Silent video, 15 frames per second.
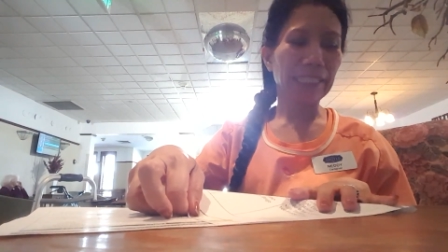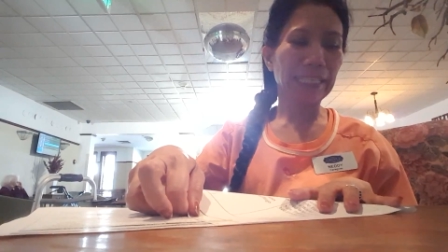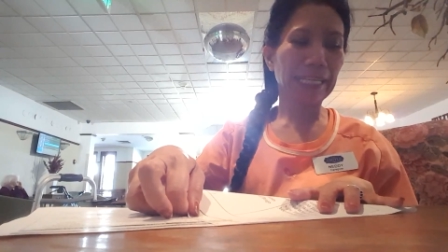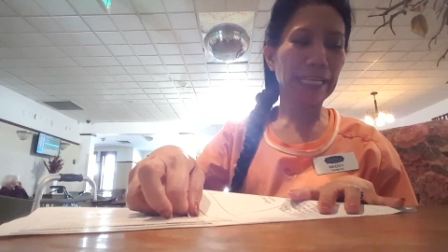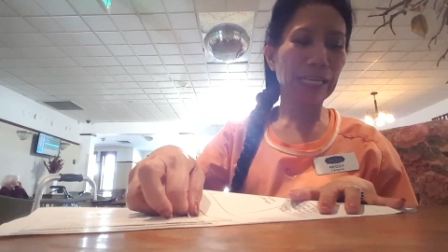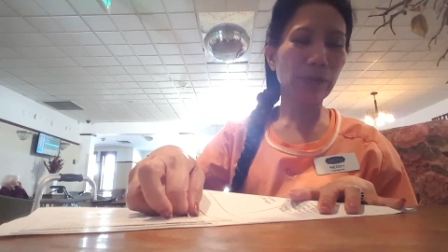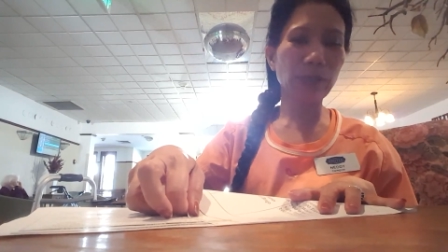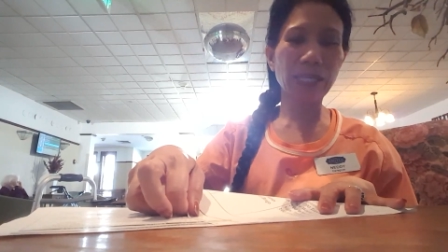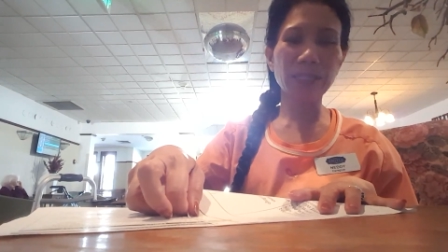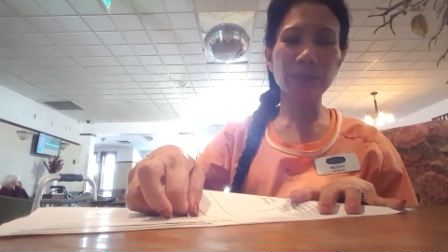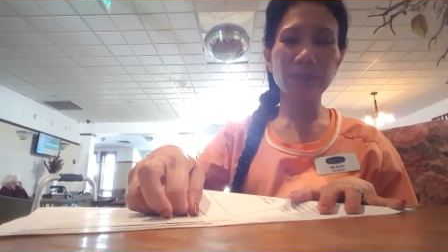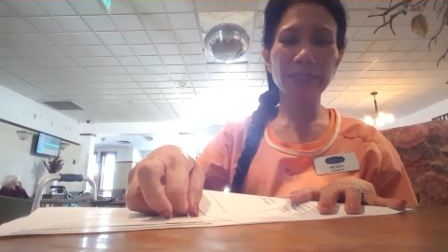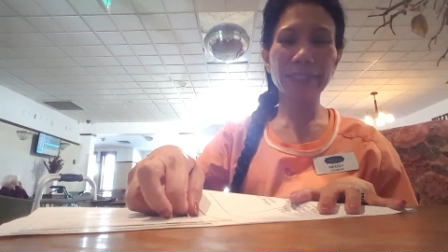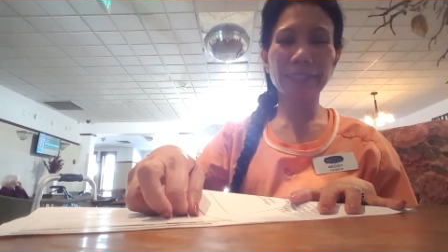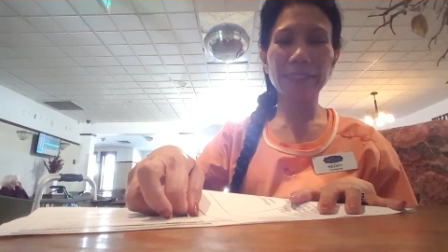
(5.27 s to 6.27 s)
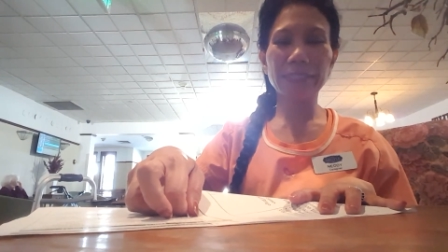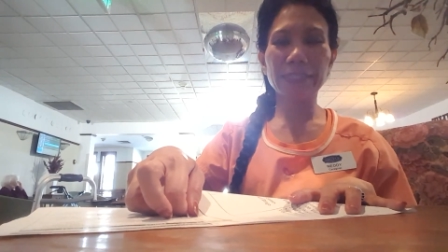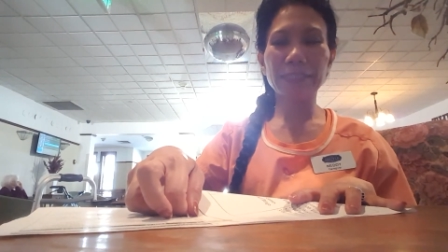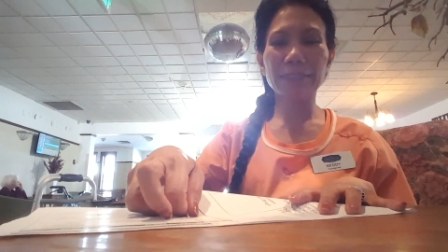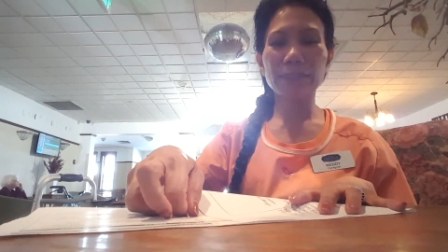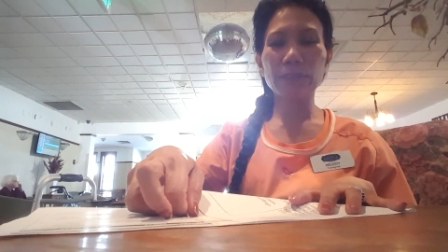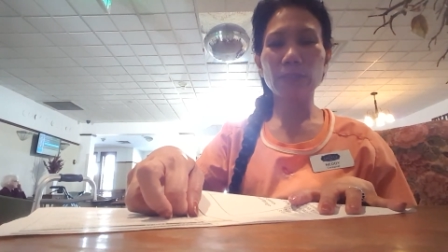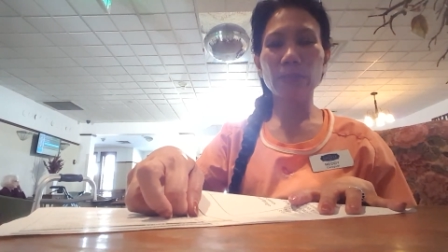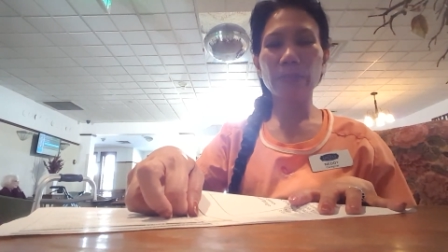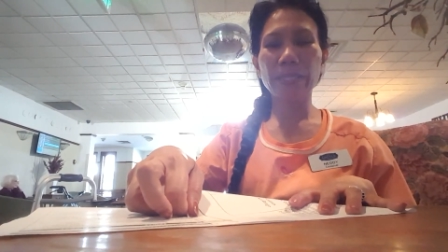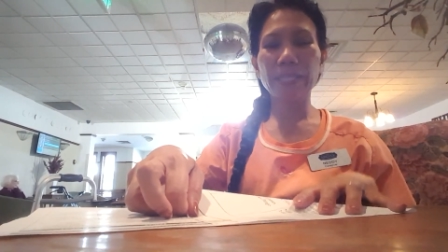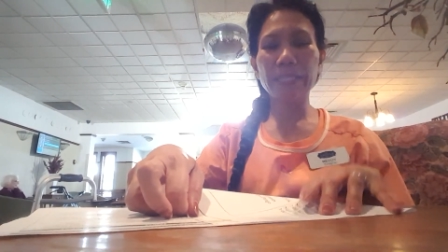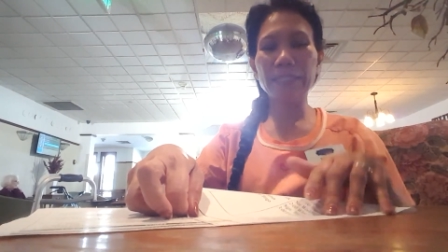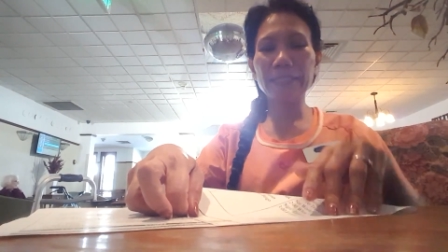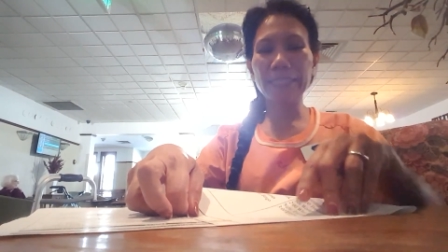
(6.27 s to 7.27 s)
now I will start
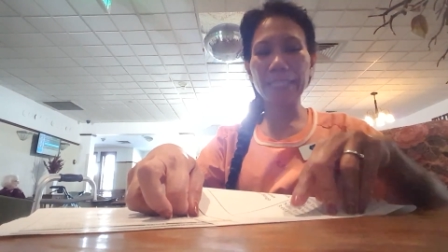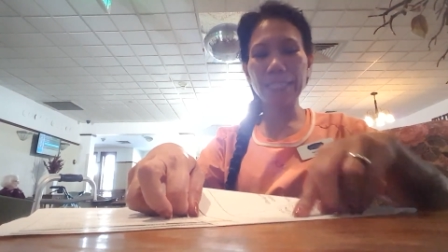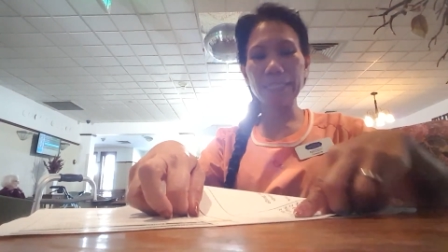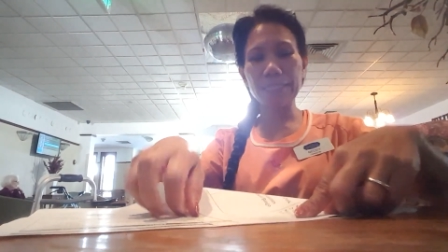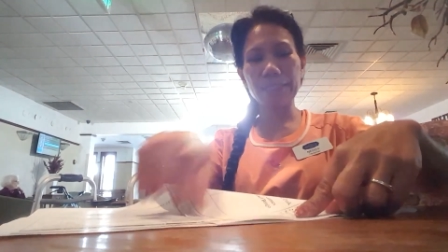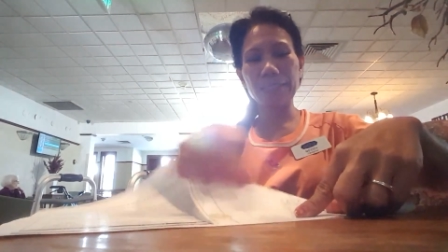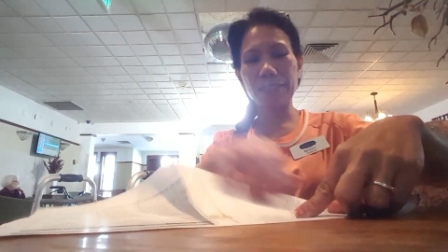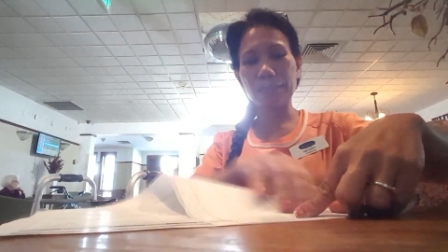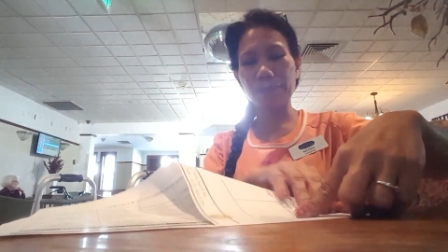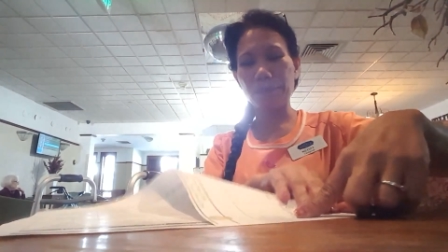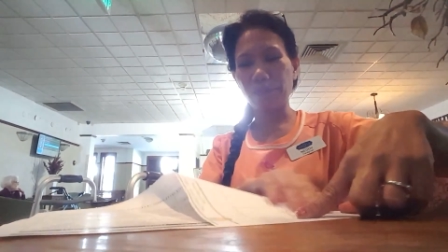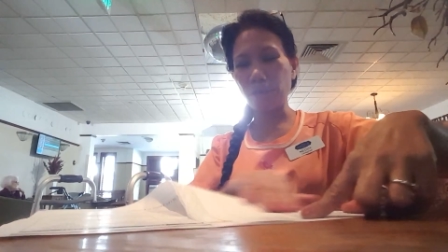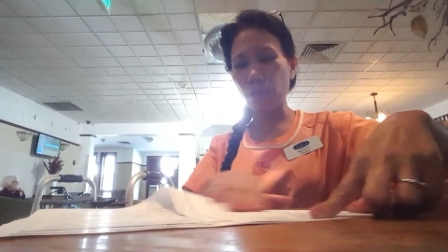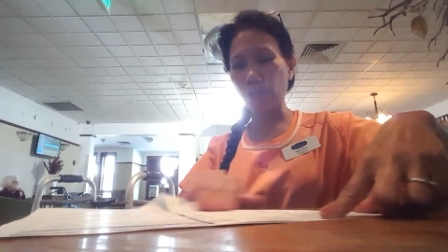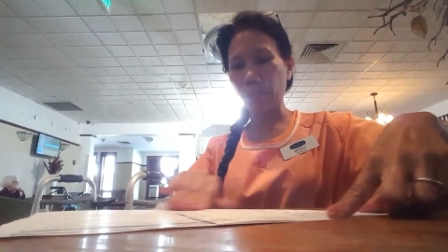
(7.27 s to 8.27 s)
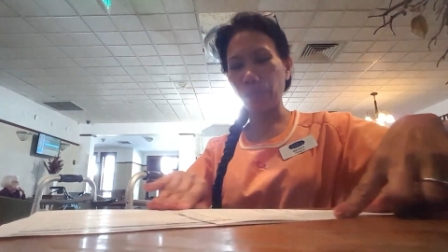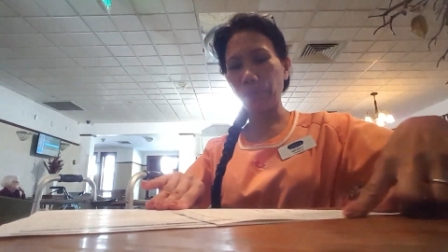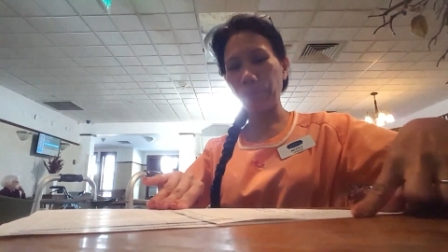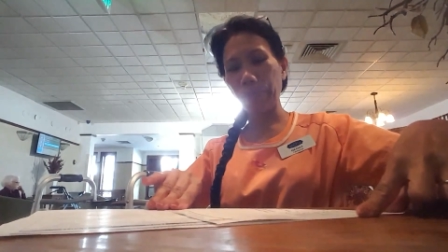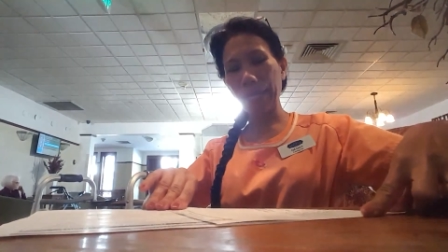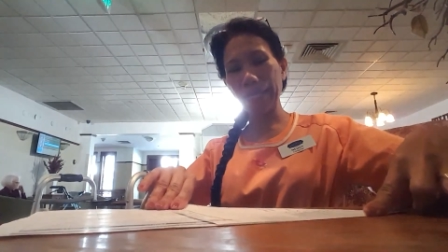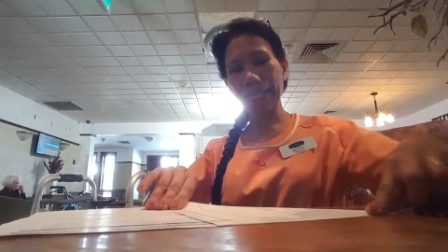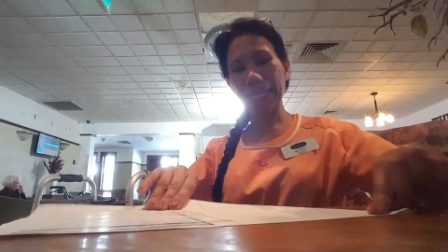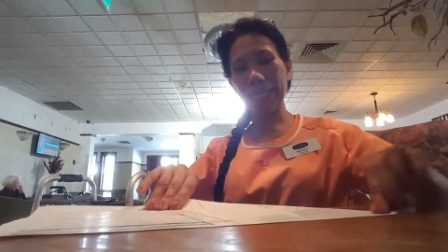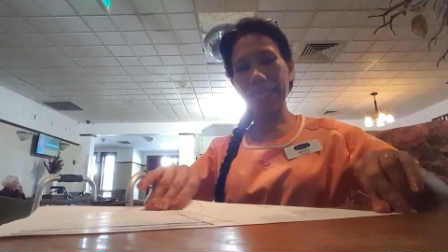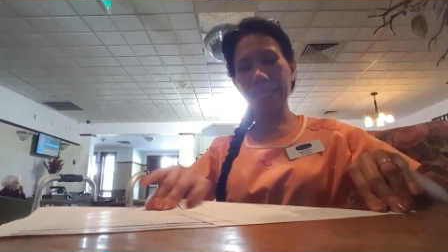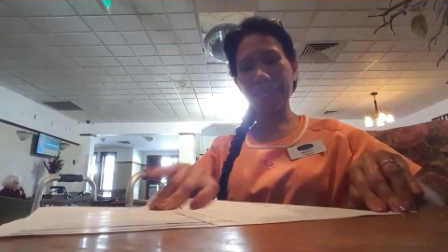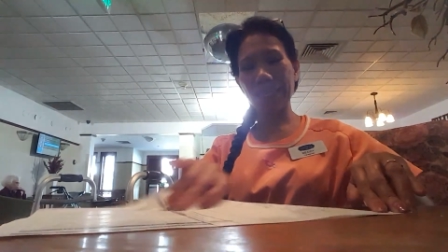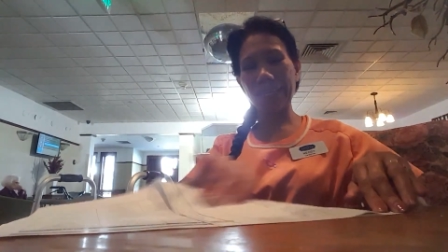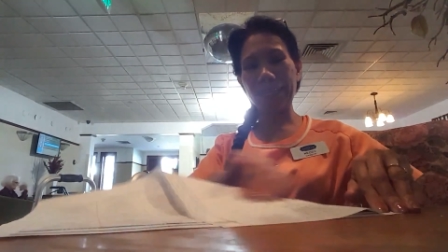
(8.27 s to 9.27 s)
doing this for
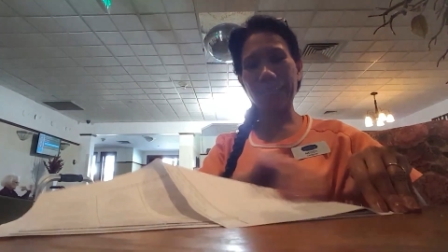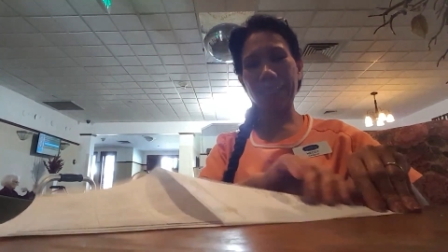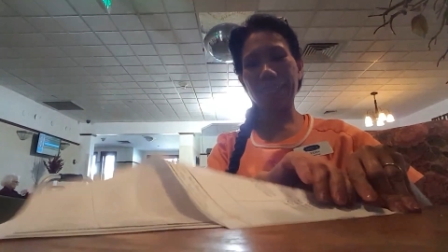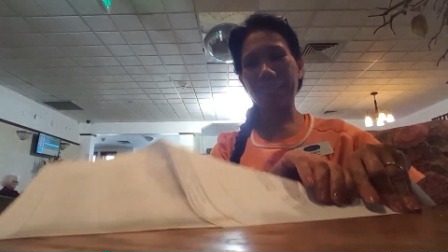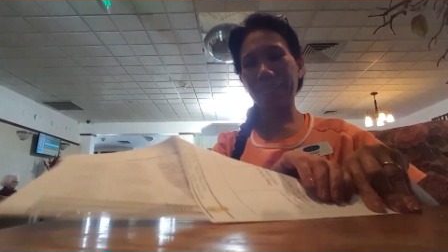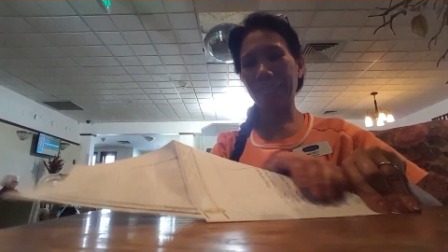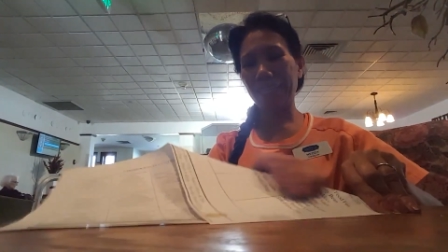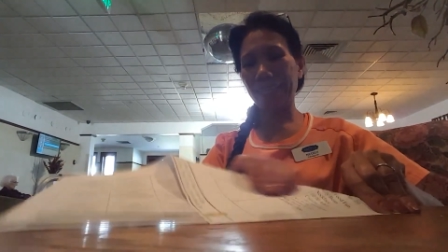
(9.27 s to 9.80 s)
Peggy.